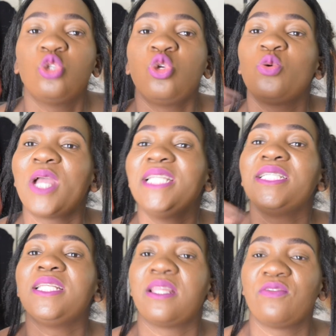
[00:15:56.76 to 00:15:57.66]
so you
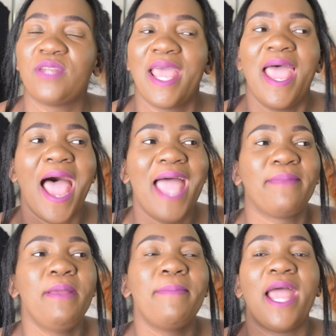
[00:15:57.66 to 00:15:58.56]
can't eat that food i
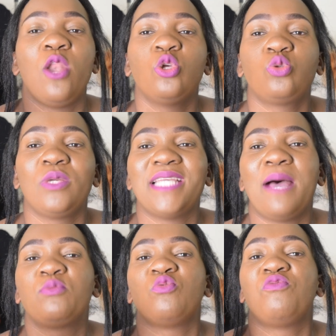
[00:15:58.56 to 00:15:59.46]
remember i lost weight
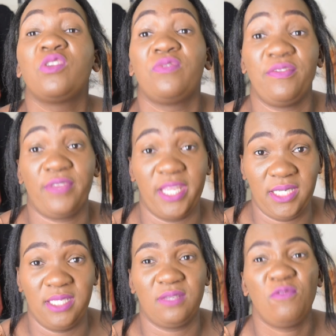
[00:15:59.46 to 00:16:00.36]
up to 45
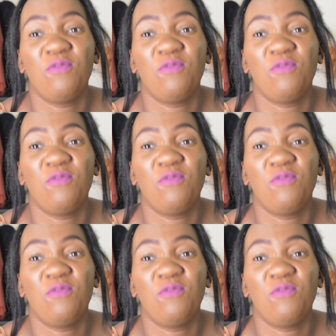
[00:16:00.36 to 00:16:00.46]
kgs